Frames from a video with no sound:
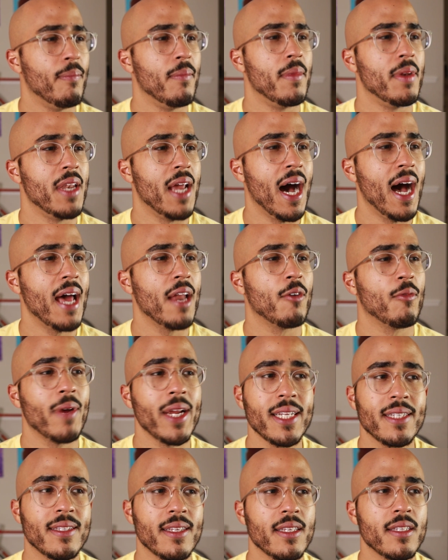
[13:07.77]
Not
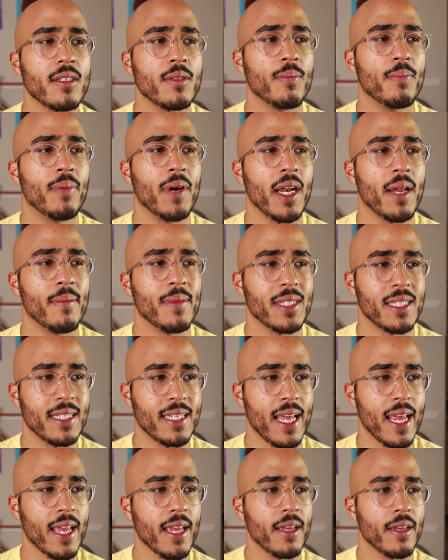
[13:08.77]
racist, but a
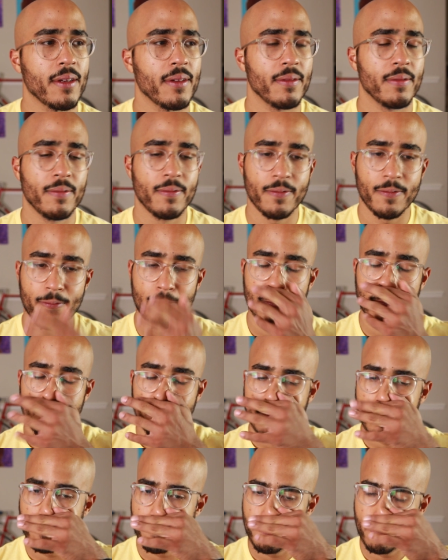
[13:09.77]
mistake."
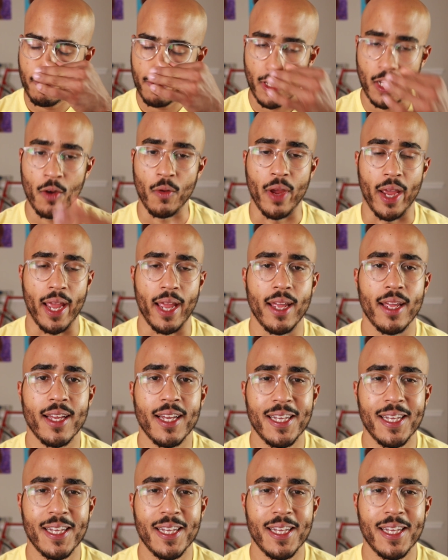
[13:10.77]
Okay.